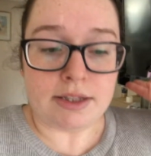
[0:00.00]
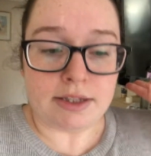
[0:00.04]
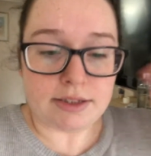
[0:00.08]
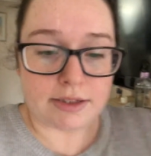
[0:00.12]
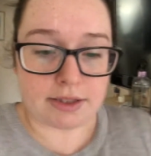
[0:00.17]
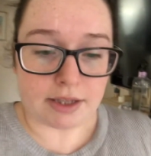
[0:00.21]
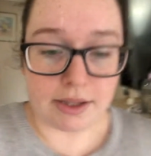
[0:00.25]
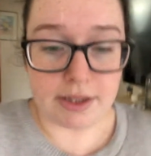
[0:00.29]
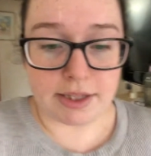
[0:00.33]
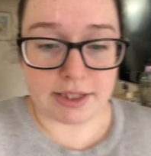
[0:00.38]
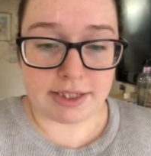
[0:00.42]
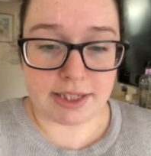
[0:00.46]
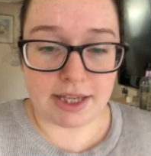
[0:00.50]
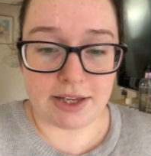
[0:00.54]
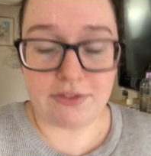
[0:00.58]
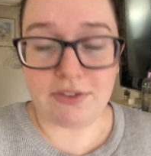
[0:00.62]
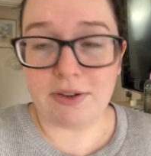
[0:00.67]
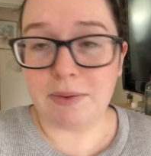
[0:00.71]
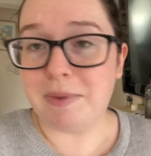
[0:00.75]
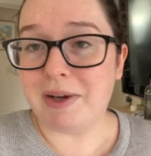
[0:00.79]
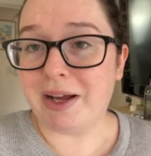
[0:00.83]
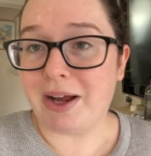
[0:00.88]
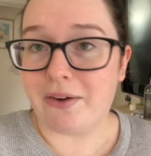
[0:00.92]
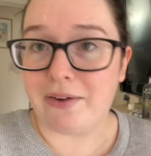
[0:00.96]
So this
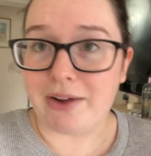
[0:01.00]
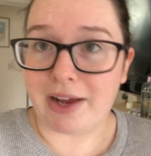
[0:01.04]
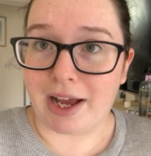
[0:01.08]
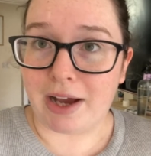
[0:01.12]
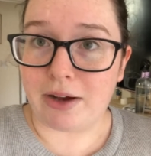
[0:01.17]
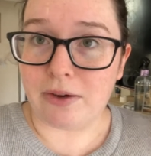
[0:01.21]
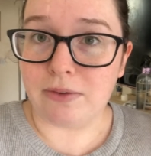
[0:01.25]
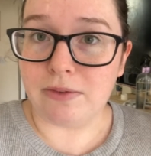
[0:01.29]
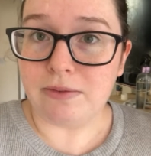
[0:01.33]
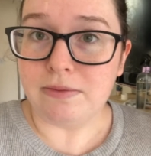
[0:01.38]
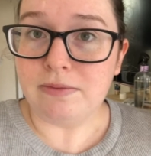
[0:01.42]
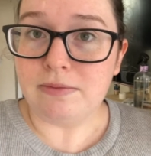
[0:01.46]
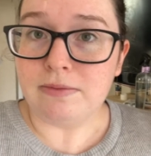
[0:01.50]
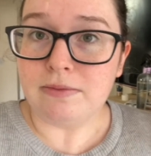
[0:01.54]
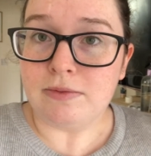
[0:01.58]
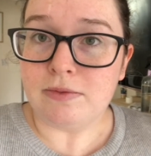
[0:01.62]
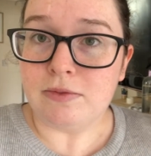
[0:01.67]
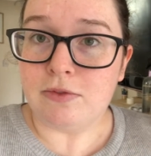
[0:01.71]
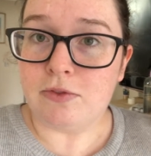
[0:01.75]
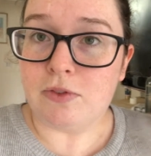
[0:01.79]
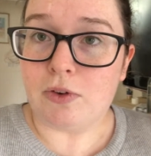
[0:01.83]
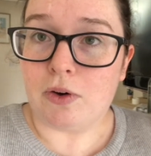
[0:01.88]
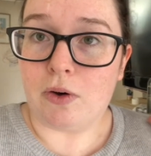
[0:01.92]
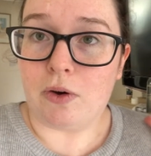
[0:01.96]
evening we're going out
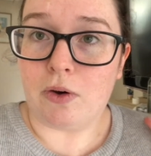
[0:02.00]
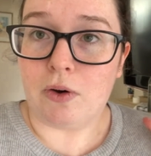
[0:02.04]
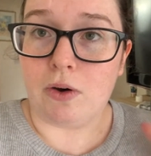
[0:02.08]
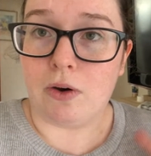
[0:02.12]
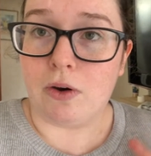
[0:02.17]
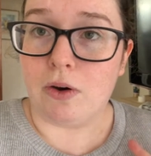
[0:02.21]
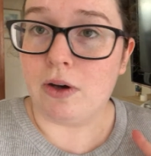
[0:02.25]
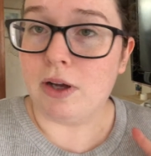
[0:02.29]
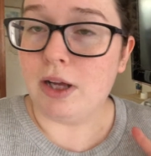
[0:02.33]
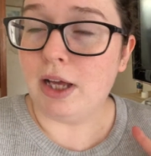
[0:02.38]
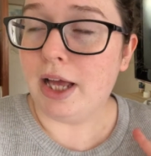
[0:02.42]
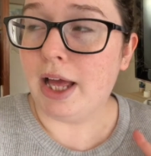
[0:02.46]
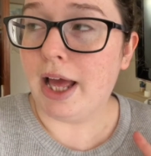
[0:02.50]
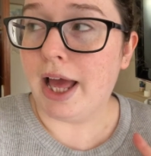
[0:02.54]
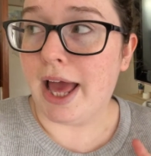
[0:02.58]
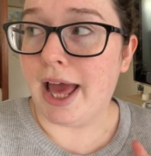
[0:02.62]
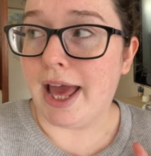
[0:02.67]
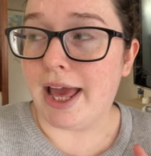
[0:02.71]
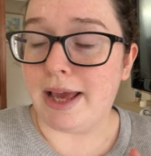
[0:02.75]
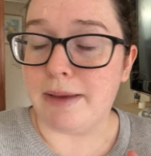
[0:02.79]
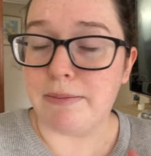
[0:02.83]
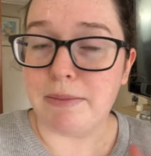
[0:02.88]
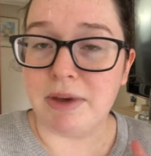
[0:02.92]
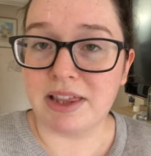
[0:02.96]
for
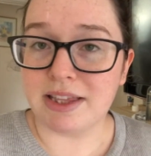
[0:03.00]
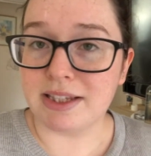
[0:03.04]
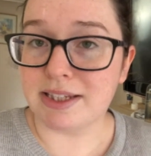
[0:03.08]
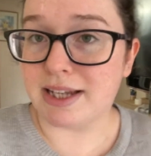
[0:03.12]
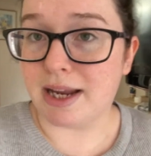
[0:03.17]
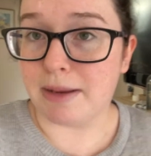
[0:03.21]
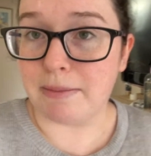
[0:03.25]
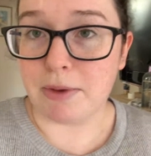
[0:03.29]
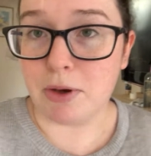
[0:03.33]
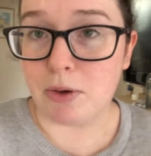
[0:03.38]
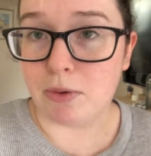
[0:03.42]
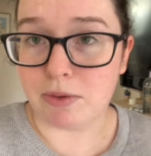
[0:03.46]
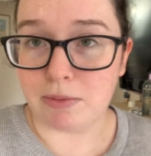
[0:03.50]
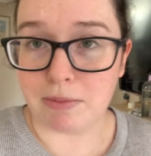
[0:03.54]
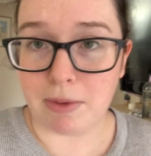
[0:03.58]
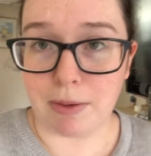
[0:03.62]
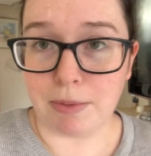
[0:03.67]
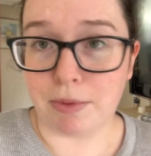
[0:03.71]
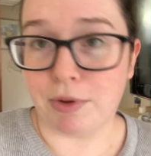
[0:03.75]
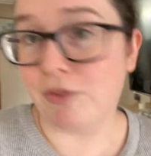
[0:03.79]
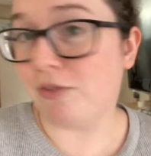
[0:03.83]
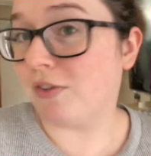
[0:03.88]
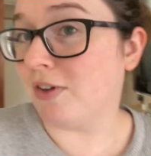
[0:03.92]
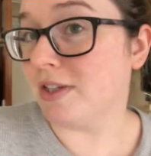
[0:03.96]
a Mother's Day meal with my
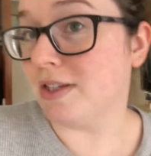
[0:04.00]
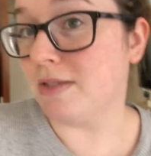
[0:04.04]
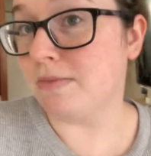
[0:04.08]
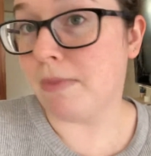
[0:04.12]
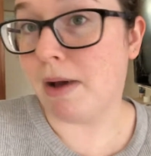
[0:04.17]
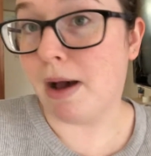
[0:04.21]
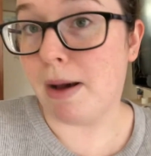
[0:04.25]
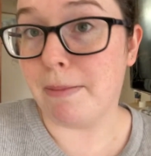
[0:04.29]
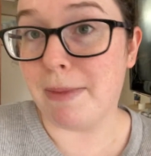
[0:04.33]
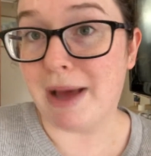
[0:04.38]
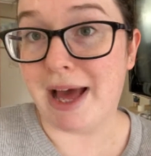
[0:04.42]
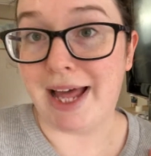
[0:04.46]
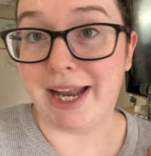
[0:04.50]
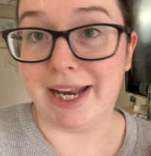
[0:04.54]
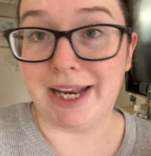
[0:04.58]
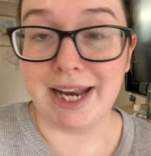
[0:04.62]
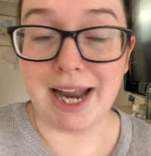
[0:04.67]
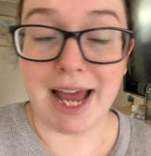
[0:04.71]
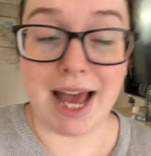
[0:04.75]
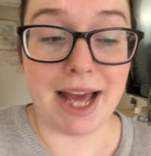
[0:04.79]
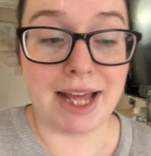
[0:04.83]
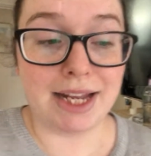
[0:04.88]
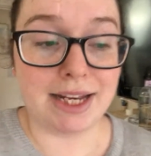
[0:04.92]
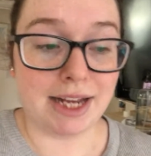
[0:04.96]
boyfriend's mum and
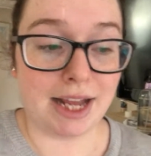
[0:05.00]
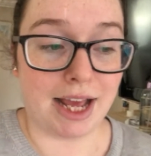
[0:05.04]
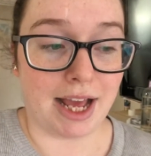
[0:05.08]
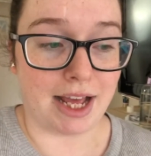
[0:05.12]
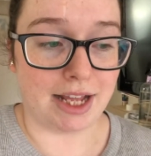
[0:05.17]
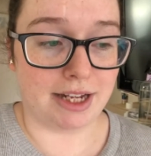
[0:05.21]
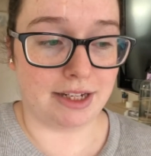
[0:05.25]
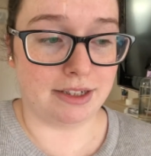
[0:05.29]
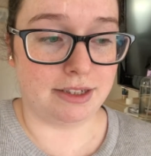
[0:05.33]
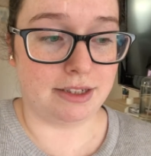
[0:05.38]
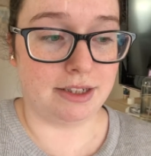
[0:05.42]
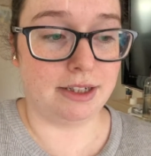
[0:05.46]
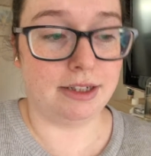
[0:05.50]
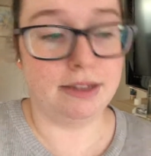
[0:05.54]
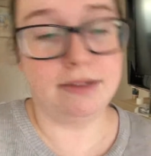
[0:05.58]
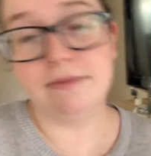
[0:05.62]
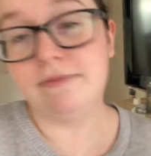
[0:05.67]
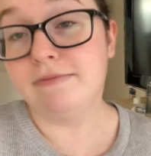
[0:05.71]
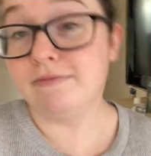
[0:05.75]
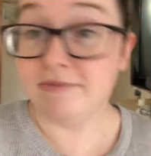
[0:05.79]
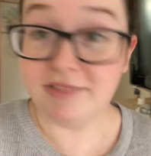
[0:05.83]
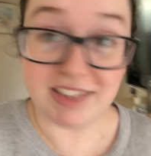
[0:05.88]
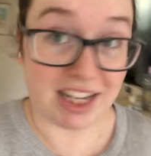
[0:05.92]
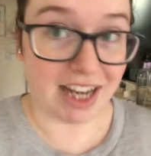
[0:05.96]
nan, and
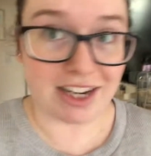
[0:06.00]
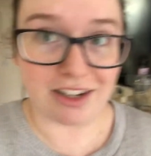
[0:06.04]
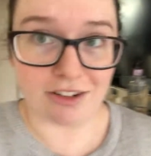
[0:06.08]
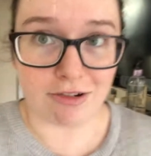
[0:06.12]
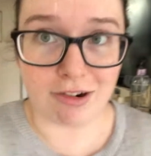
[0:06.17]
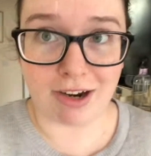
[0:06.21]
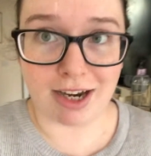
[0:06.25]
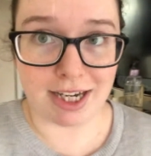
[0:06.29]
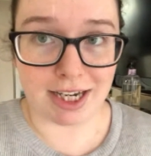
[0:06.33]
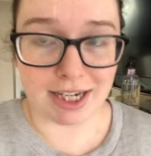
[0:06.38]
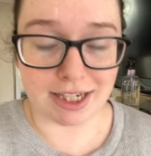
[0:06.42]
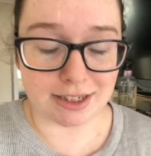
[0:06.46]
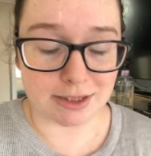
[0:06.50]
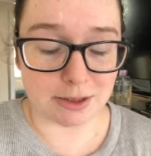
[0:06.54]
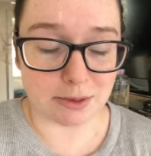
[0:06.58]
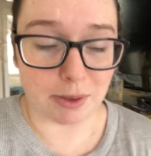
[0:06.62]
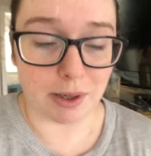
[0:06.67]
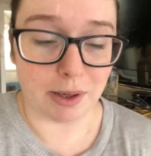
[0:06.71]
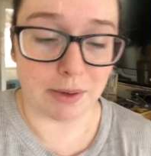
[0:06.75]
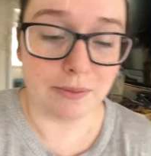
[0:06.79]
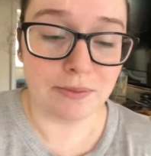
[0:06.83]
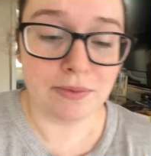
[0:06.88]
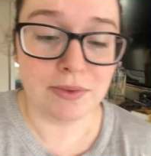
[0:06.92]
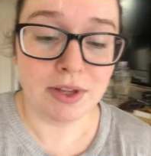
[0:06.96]
dad and granddad as
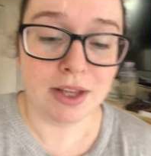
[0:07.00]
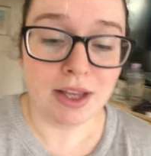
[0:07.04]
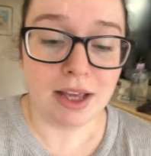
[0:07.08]
well.